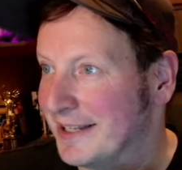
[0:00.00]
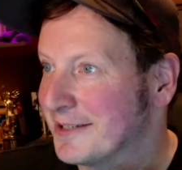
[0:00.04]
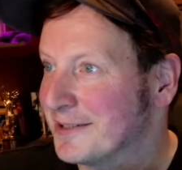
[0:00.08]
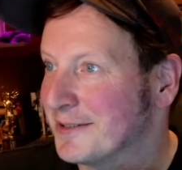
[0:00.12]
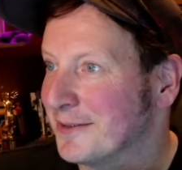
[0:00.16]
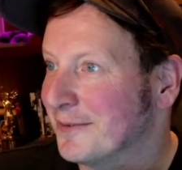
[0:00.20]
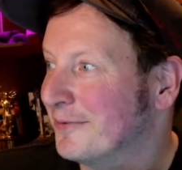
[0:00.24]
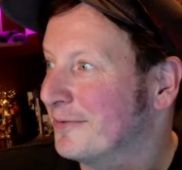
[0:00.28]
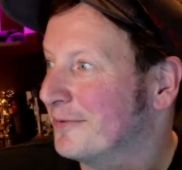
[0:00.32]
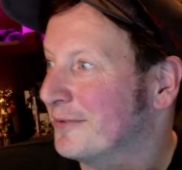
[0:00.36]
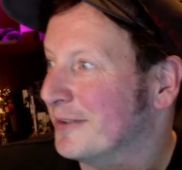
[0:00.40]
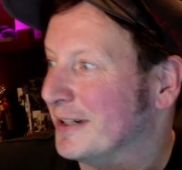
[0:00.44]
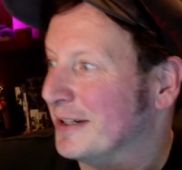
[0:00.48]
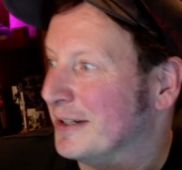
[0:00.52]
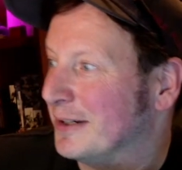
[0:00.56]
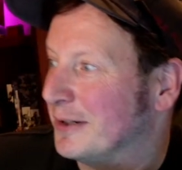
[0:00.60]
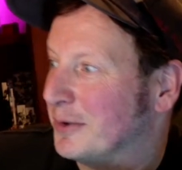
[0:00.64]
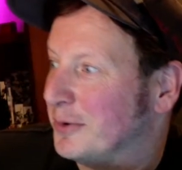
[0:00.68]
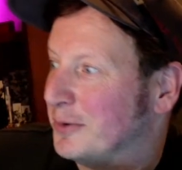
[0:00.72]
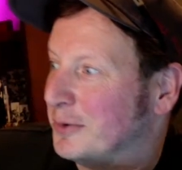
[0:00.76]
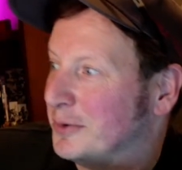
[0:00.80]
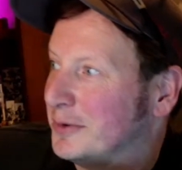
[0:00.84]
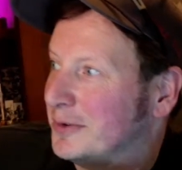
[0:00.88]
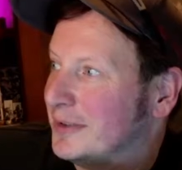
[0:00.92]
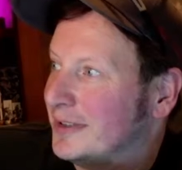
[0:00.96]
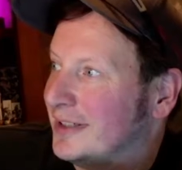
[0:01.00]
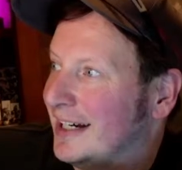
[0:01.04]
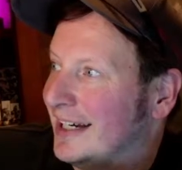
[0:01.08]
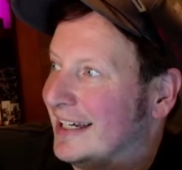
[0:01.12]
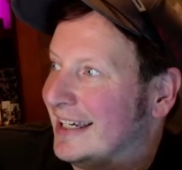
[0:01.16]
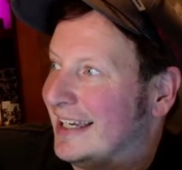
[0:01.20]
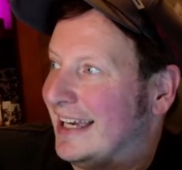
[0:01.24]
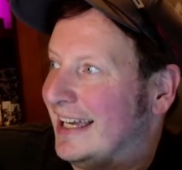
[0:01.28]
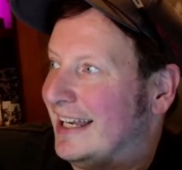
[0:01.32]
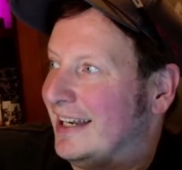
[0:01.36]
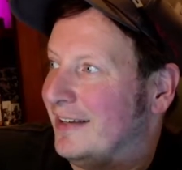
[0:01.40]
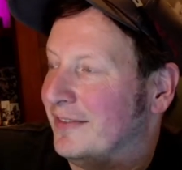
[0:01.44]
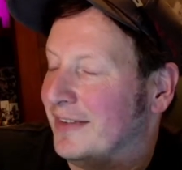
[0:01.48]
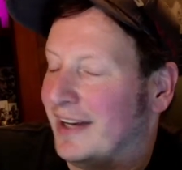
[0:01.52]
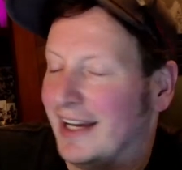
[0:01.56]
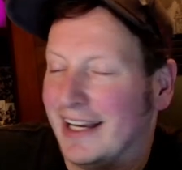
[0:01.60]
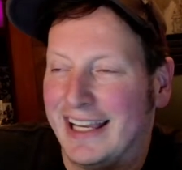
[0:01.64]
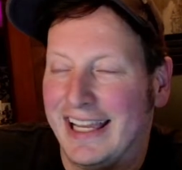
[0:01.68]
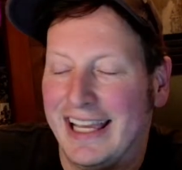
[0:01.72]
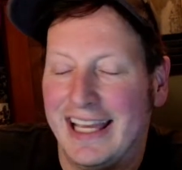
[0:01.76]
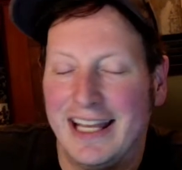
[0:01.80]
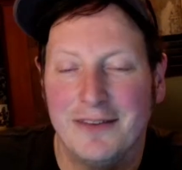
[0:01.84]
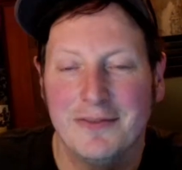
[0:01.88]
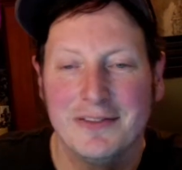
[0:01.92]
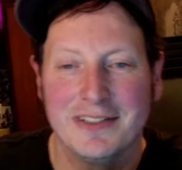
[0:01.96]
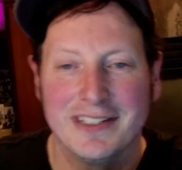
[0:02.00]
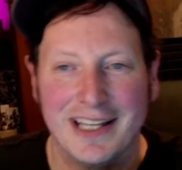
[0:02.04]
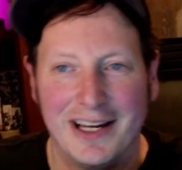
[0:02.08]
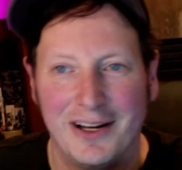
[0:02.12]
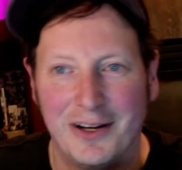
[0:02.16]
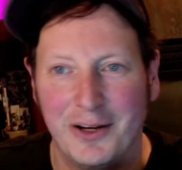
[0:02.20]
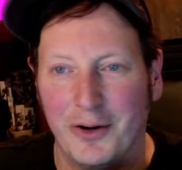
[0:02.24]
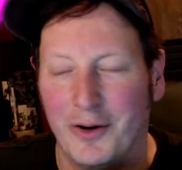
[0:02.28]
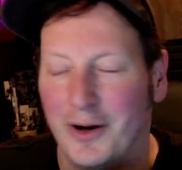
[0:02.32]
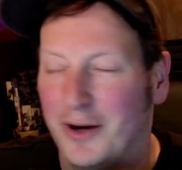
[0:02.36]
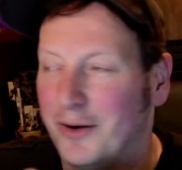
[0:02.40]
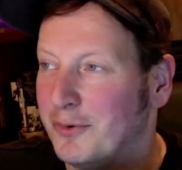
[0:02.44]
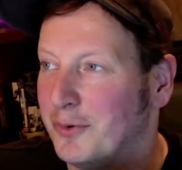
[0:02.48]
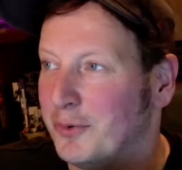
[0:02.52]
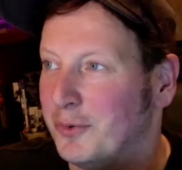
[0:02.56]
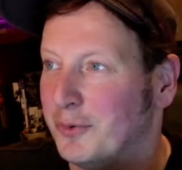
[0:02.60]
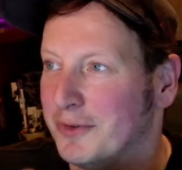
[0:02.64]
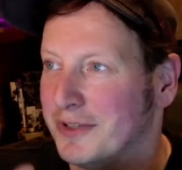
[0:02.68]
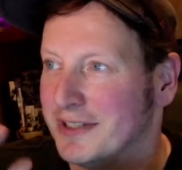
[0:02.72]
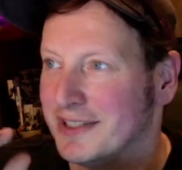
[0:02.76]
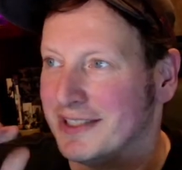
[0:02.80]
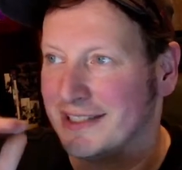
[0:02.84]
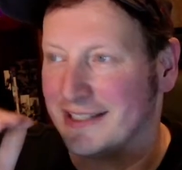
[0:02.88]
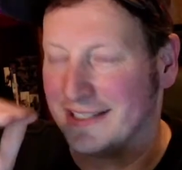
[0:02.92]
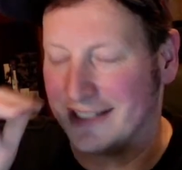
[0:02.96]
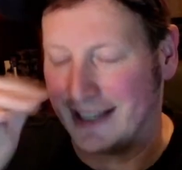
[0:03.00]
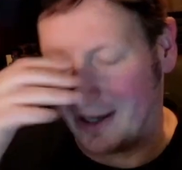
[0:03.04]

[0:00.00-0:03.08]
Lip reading: is so freaking cool. I can't even tell you how cool this is.